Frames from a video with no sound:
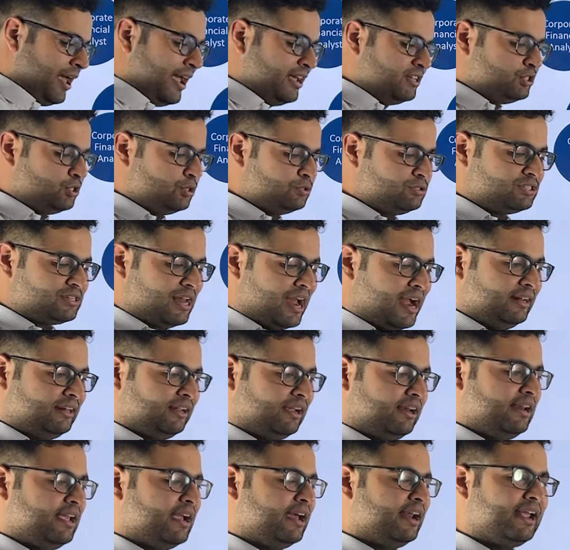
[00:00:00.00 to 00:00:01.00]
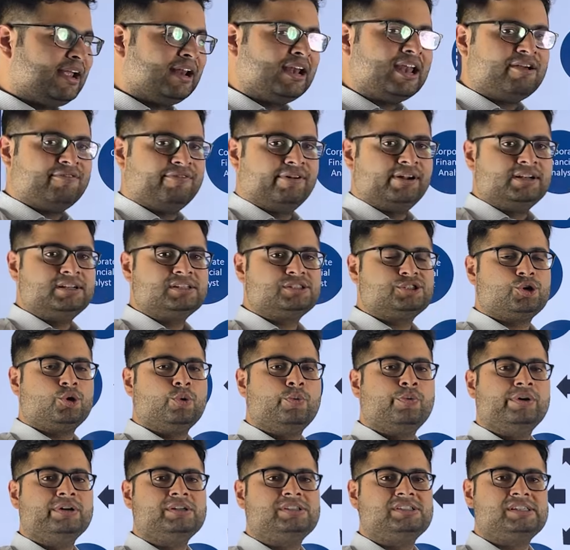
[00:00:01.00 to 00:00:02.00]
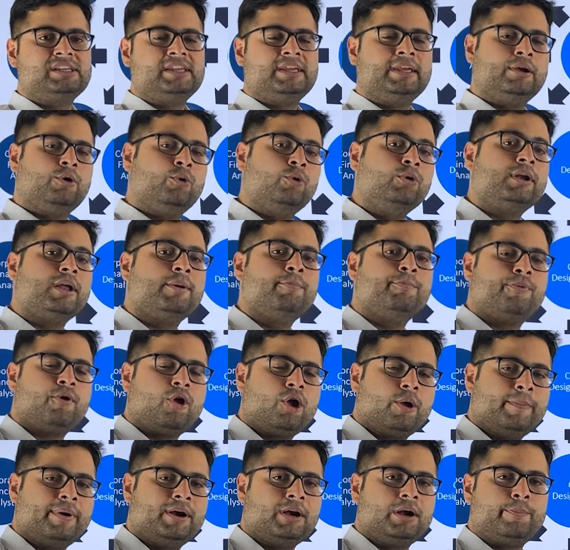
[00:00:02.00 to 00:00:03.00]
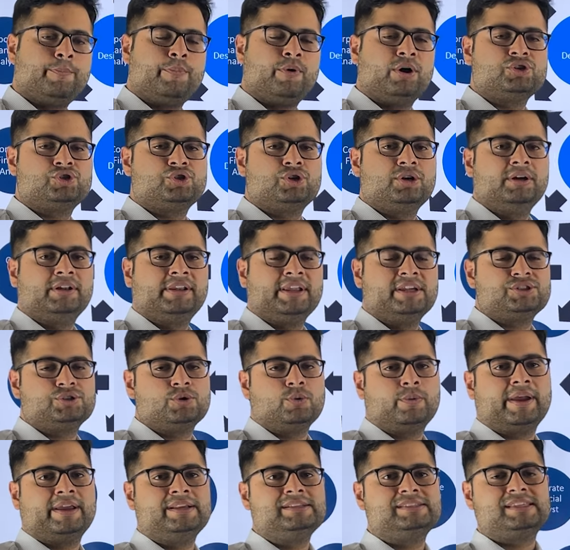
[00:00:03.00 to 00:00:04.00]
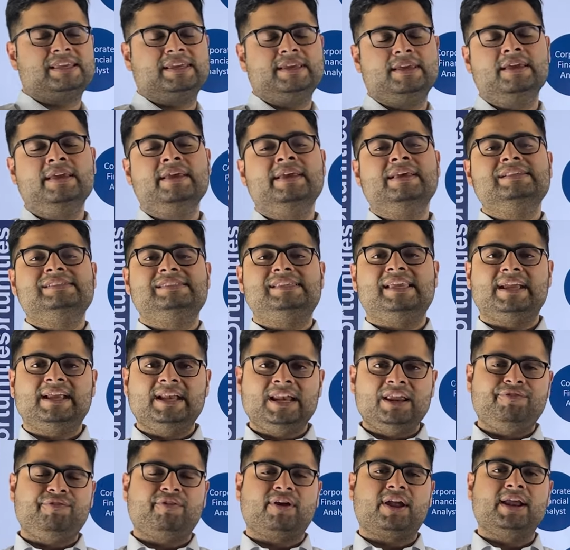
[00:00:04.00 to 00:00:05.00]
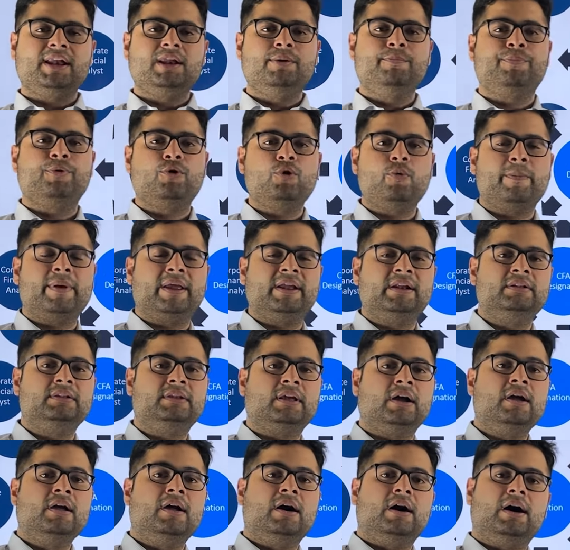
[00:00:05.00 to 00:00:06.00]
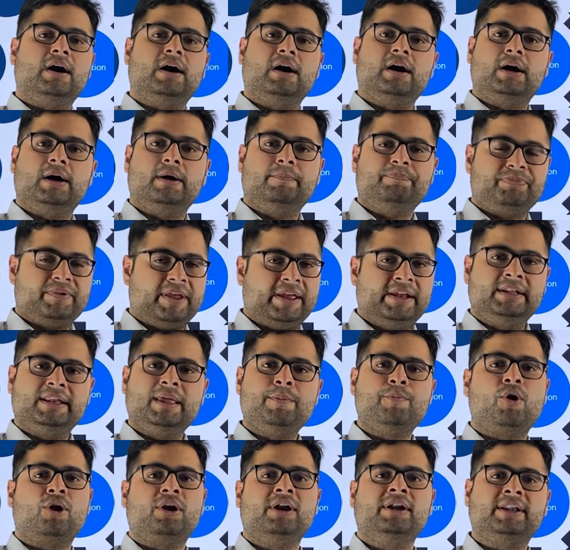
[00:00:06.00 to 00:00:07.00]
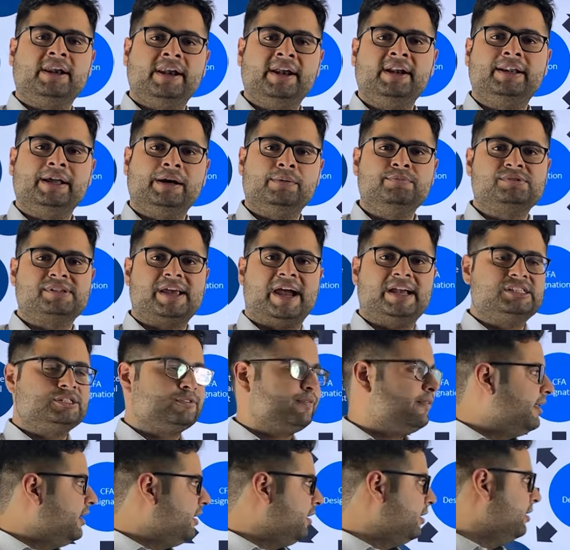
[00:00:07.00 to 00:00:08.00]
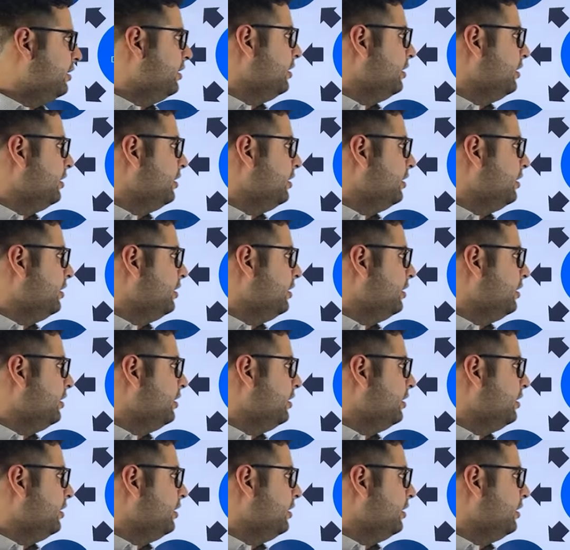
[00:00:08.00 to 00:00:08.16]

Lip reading: as you start clearing levels, you would see good employment opportunities. You can see significant improvement in the monetary terms as well.